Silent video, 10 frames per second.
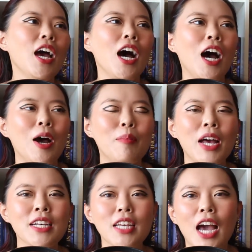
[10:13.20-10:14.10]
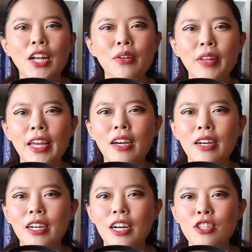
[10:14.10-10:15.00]
as kind of like
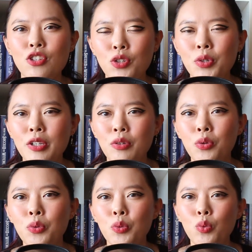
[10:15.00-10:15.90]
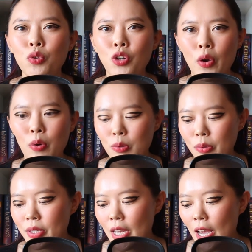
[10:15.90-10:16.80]
a student who
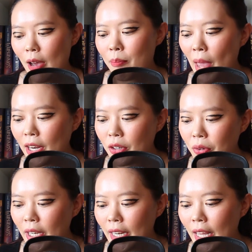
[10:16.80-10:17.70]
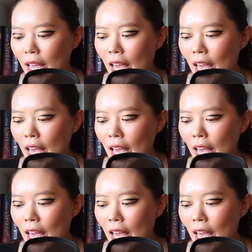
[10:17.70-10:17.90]
knows Mandarin,